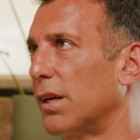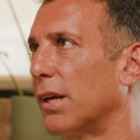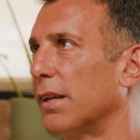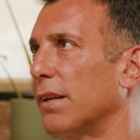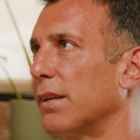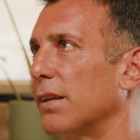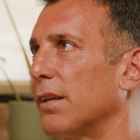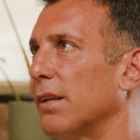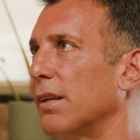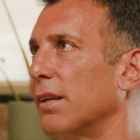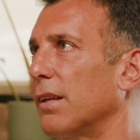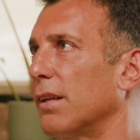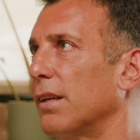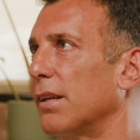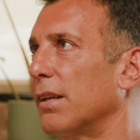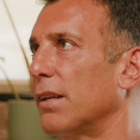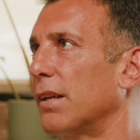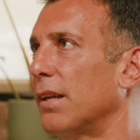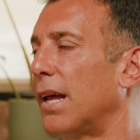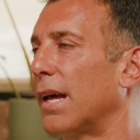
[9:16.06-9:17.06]
and
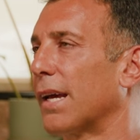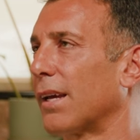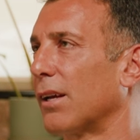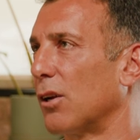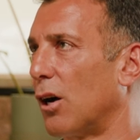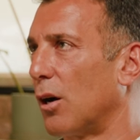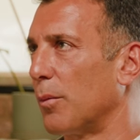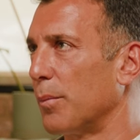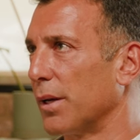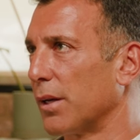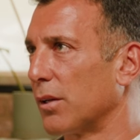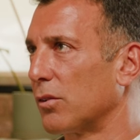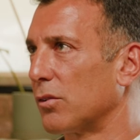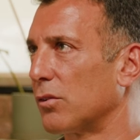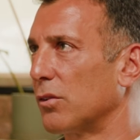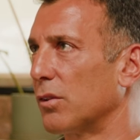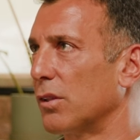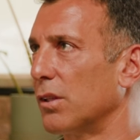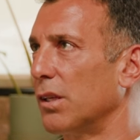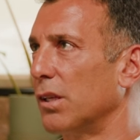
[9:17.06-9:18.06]

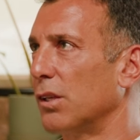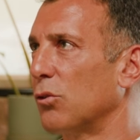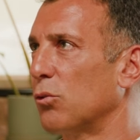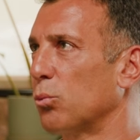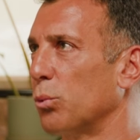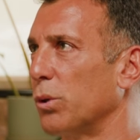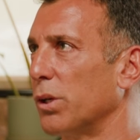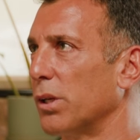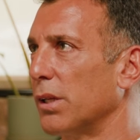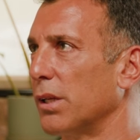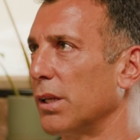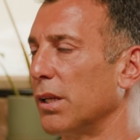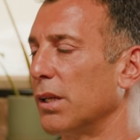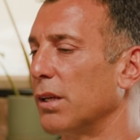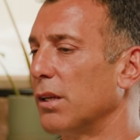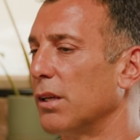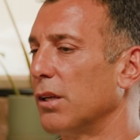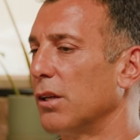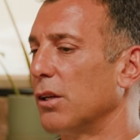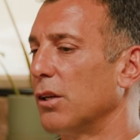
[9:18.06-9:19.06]
economics is really
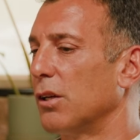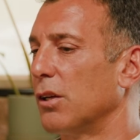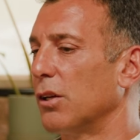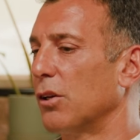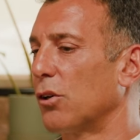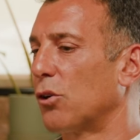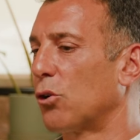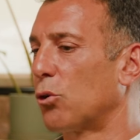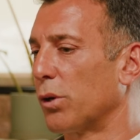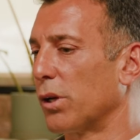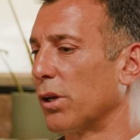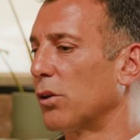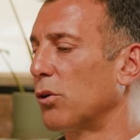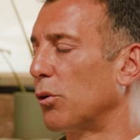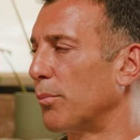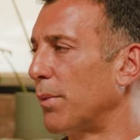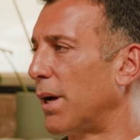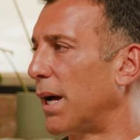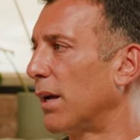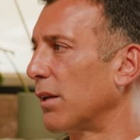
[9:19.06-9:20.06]
critical
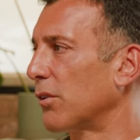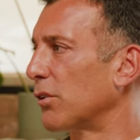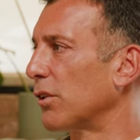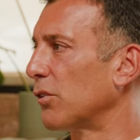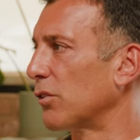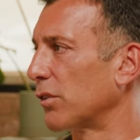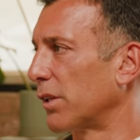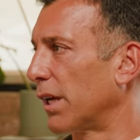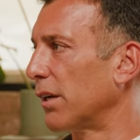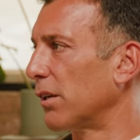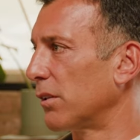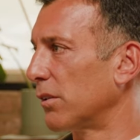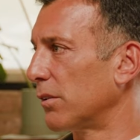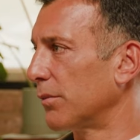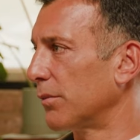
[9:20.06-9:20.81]
mass and scale.